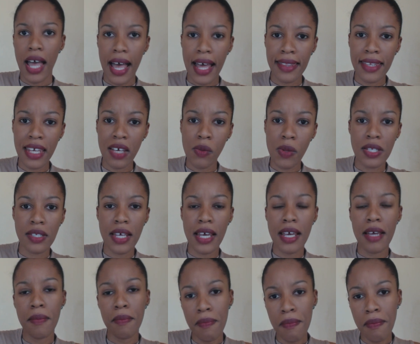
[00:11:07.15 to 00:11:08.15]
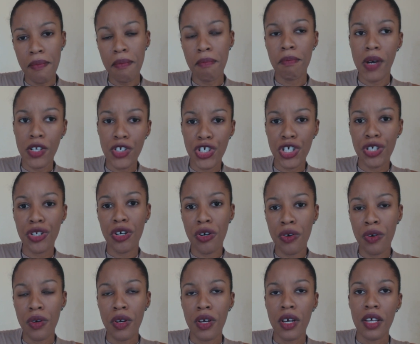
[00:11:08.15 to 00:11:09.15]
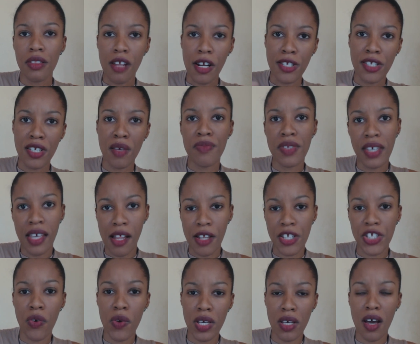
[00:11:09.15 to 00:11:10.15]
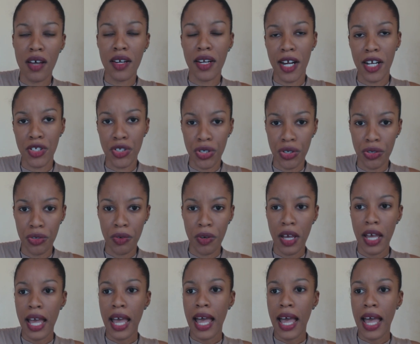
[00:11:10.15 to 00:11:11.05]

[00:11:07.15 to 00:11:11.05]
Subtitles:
And they will say, but there's something else going on here too.